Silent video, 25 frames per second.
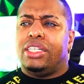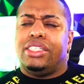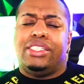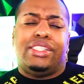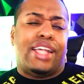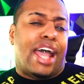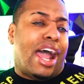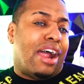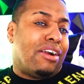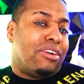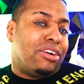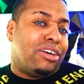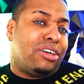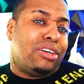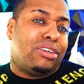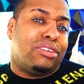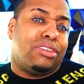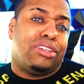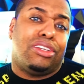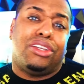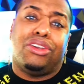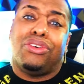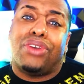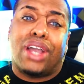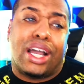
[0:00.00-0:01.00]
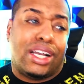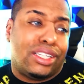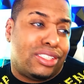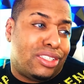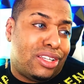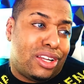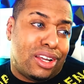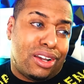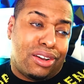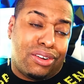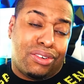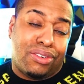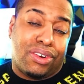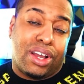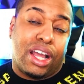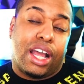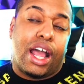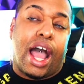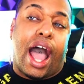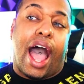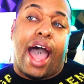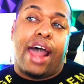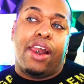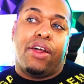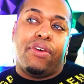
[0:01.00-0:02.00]
Daryl, you guys know,
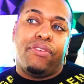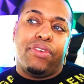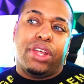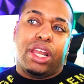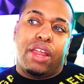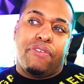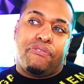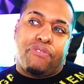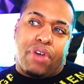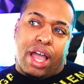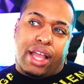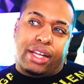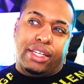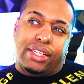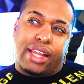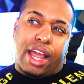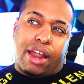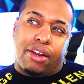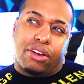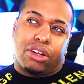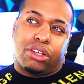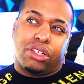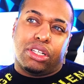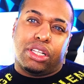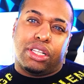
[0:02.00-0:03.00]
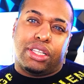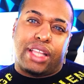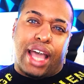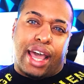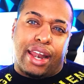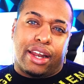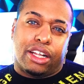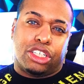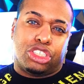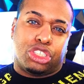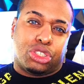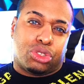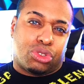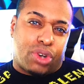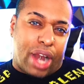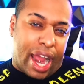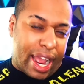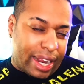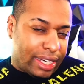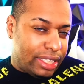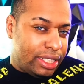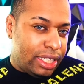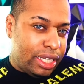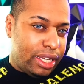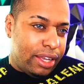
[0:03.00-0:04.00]
I don't really find Daryl that
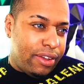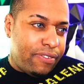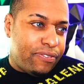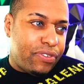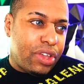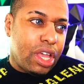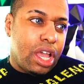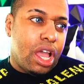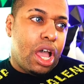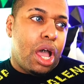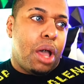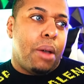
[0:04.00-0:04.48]
attractive,